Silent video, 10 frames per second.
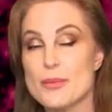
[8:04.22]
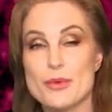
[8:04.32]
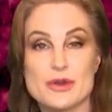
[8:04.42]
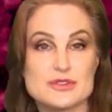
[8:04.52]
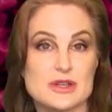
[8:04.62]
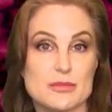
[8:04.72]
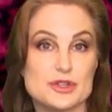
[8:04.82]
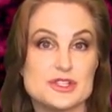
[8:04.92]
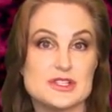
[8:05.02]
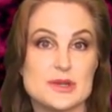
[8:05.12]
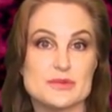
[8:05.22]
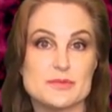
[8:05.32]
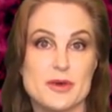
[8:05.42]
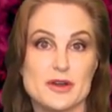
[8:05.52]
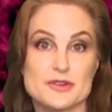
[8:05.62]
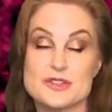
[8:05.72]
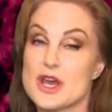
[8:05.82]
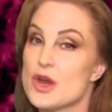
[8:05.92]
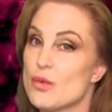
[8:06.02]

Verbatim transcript: operators and emergency responders,